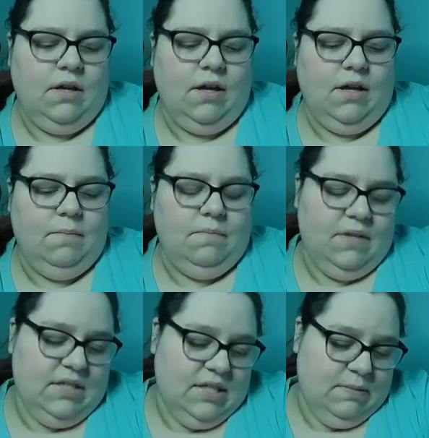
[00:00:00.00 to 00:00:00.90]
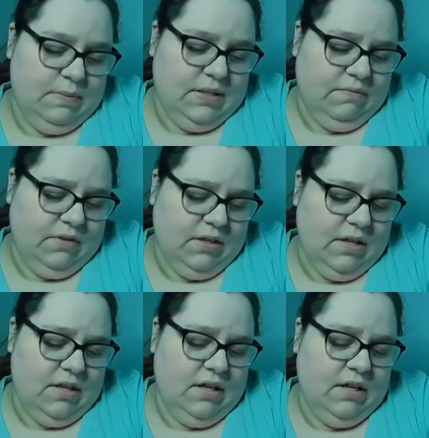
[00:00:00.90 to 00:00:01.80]
Um, this is
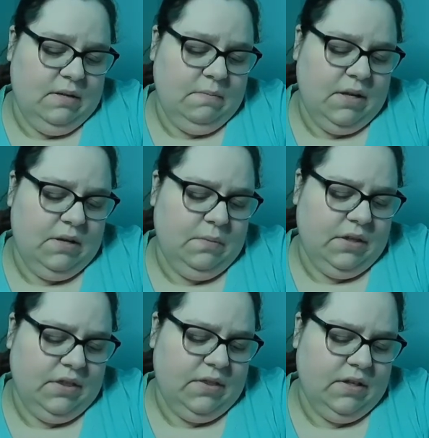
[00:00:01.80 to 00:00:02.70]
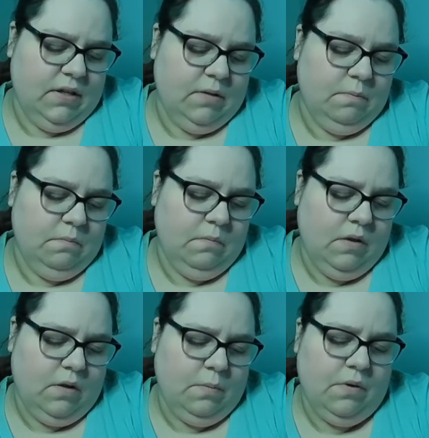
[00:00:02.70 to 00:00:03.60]
specifically made with the
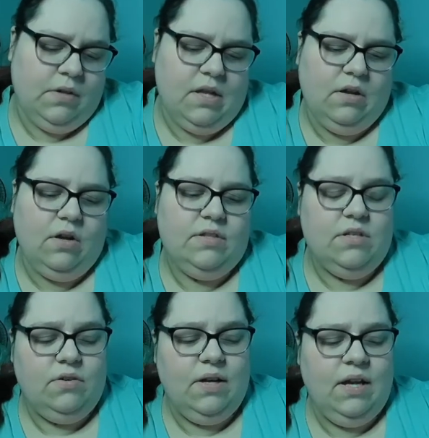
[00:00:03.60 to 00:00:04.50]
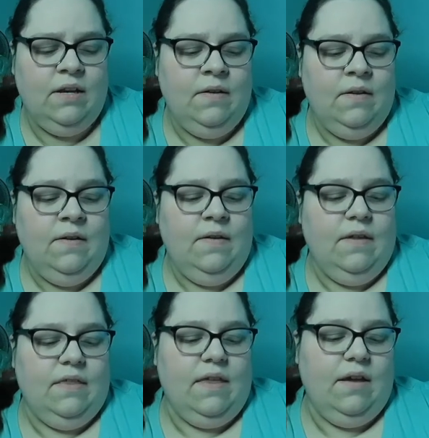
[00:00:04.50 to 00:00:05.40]
milk protein concentrate.
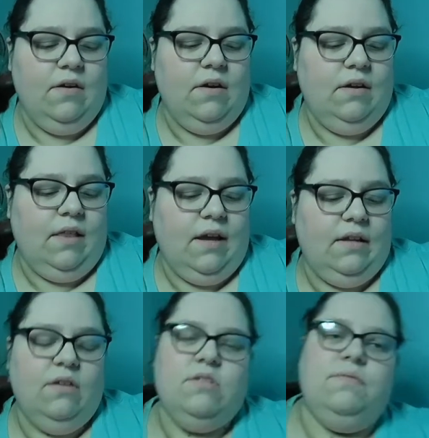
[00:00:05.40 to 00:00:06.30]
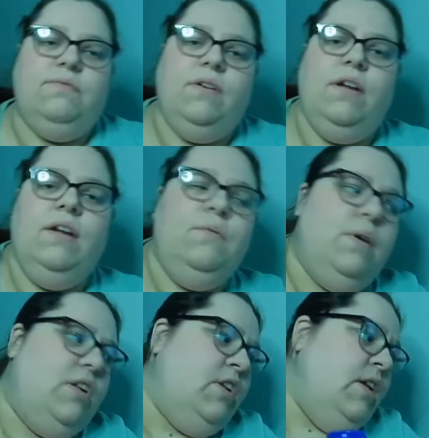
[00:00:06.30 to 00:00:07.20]
They are lactose free,
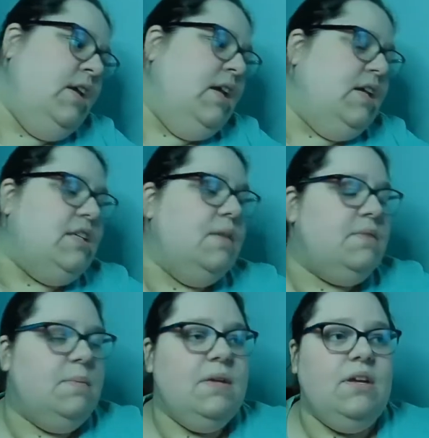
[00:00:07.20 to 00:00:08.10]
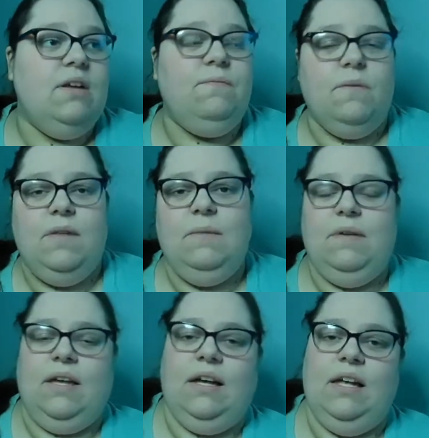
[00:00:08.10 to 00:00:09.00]
which seems to be good for me
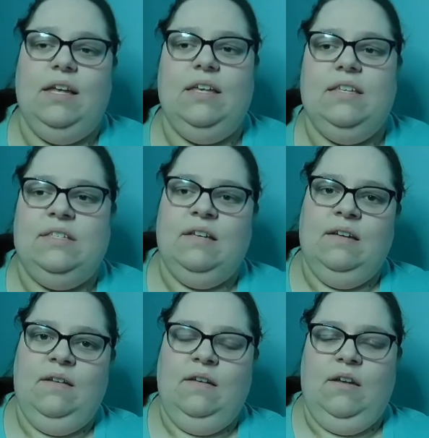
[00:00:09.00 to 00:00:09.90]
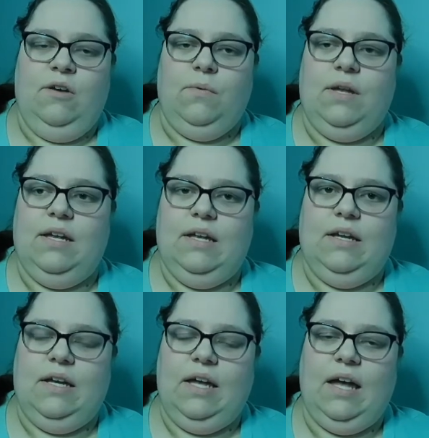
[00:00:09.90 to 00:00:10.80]
because when
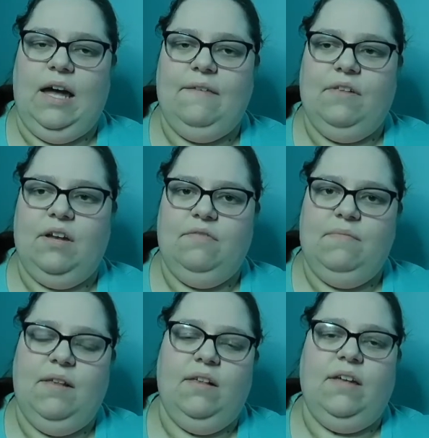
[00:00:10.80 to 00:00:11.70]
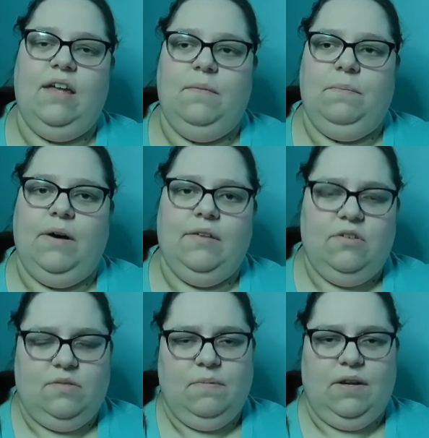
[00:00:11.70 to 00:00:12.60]
I have a lot of milk, it
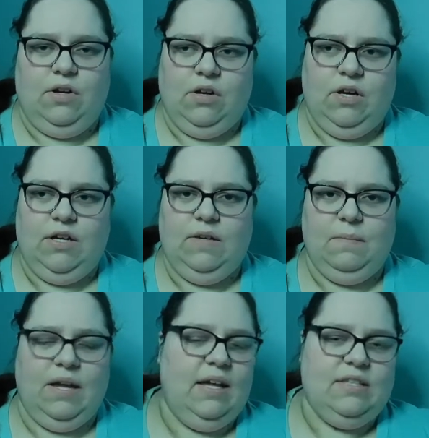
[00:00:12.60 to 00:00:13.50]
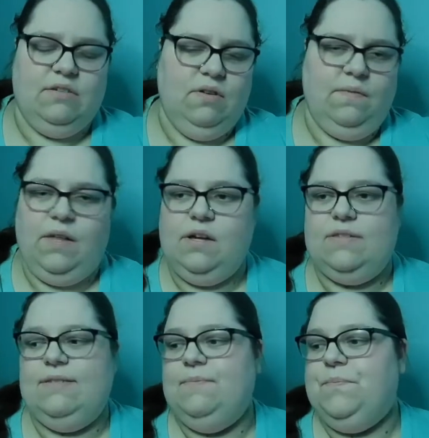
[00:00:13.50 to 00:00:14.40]
bothers my GERD and my acid
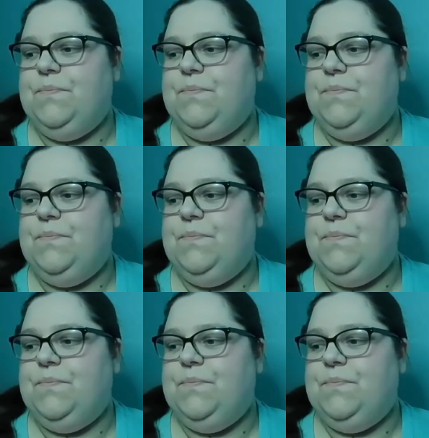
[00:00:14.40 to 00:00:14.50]
reflux.